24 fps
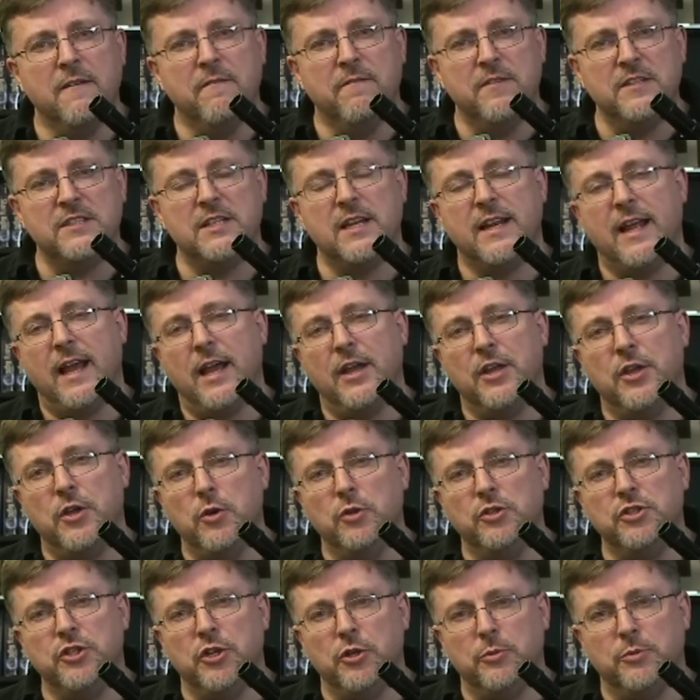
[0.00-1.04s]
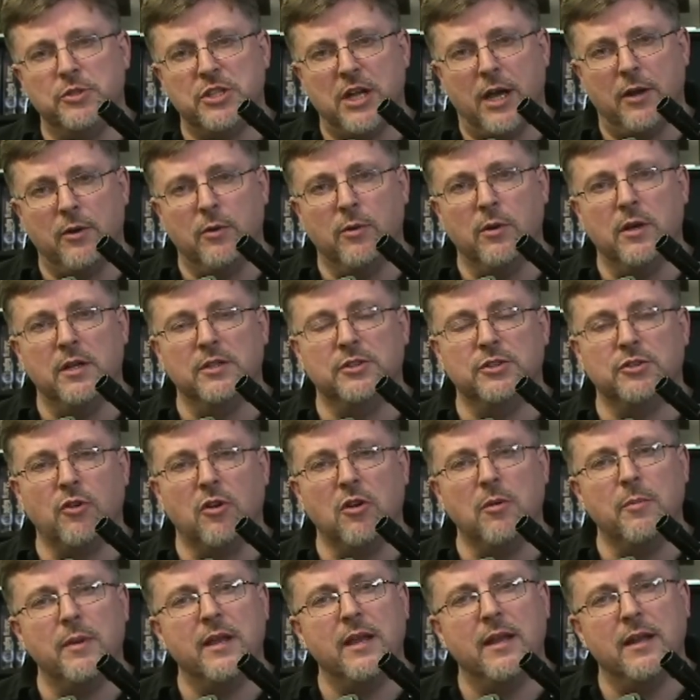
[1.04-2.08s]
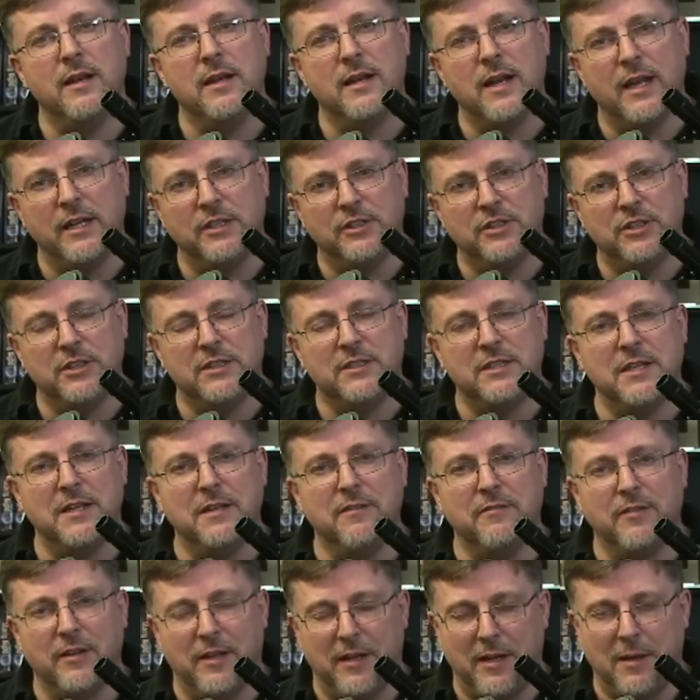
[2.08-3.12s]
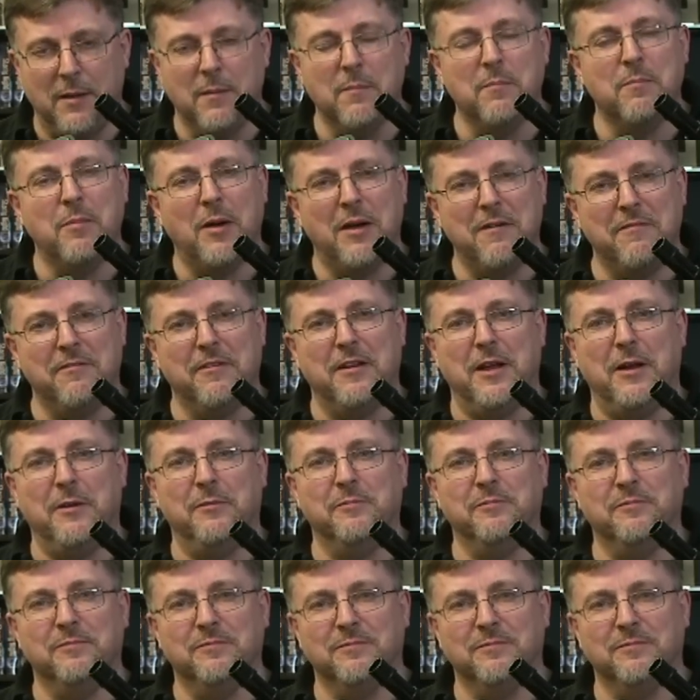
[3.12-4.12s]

visit our YouTube channel, Astronomy and Nature TV. Bye for now.